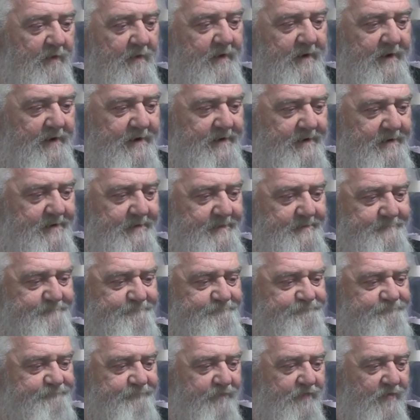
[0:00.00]
uh,
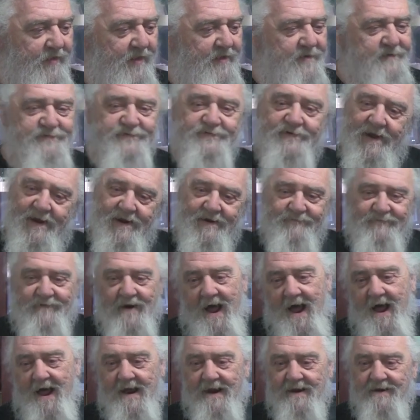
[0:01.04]
shaved
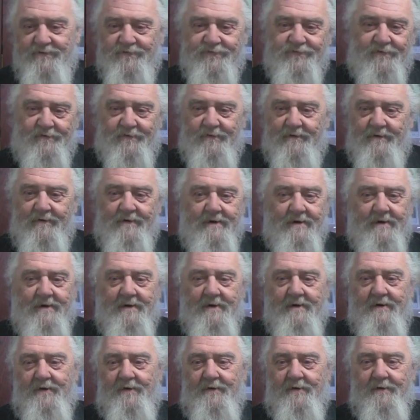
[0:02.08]
ice or,
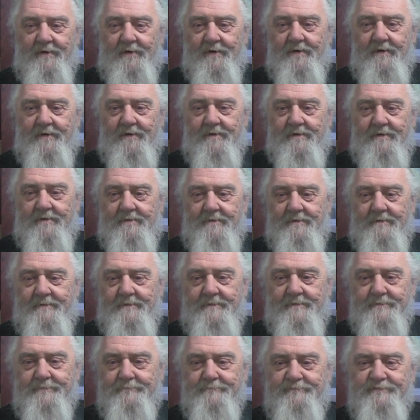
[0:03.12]
or uh,
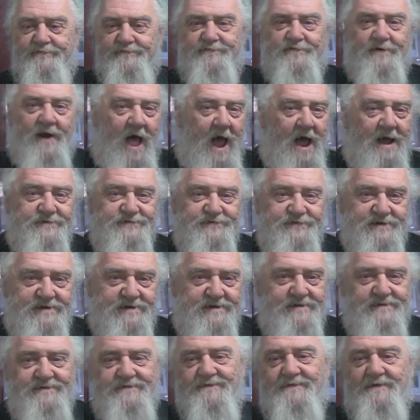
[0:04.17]

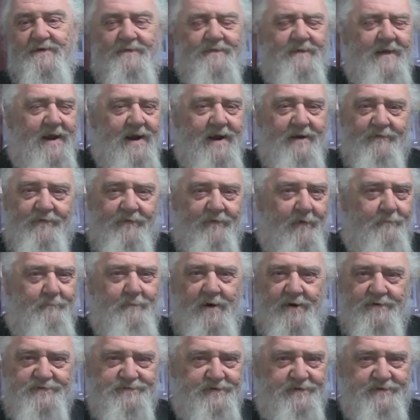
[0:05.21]
slushies, and they have a
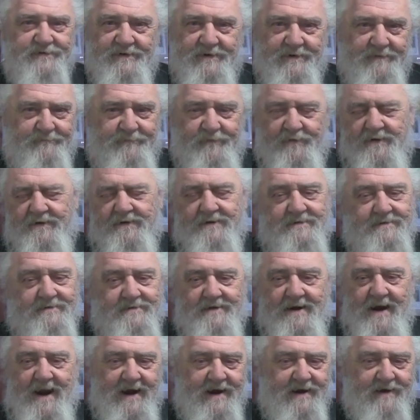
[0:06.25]
bunch of different
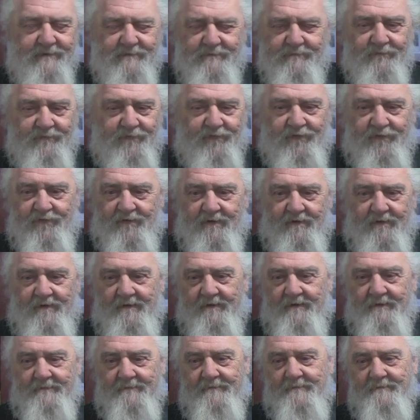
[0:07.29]
names
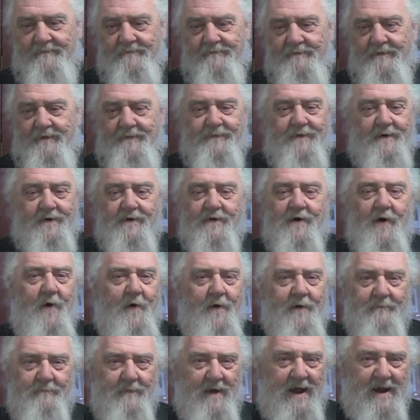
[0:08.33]
Uh, that they're
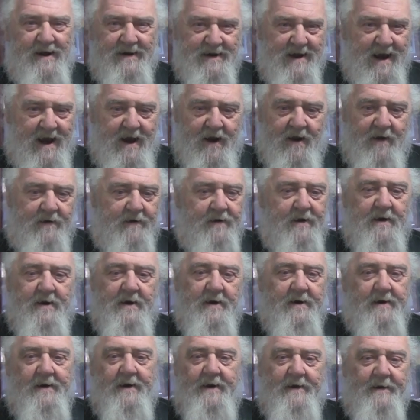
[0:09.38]
going by now.
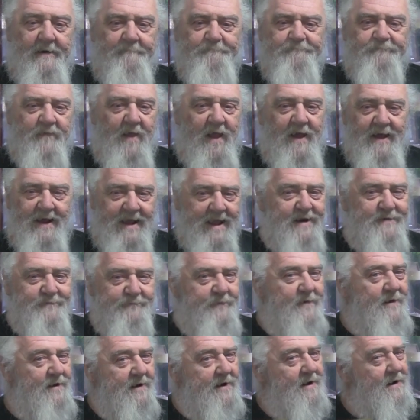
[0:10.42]
Uh, I got a
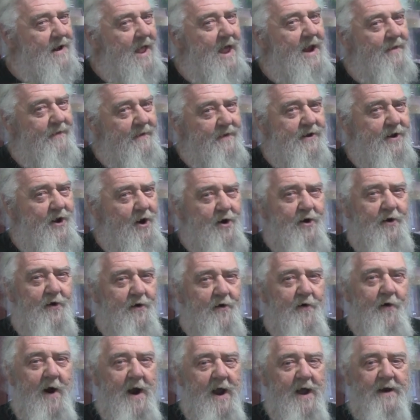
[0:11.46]
feeling a lot of the younger
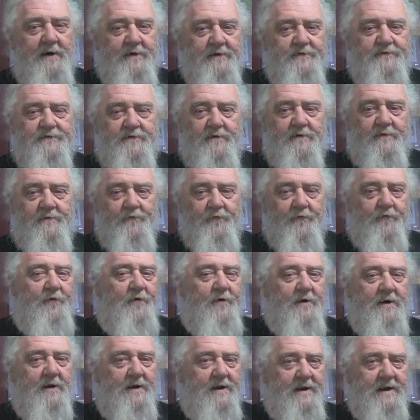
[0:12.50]
crowd is going to
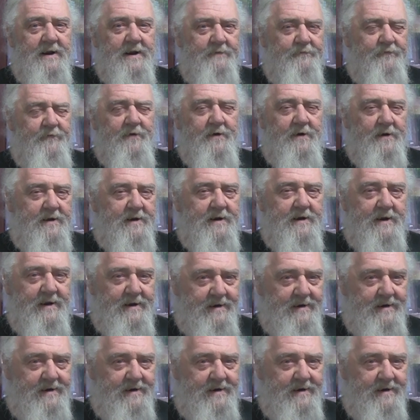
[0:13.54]
really, really,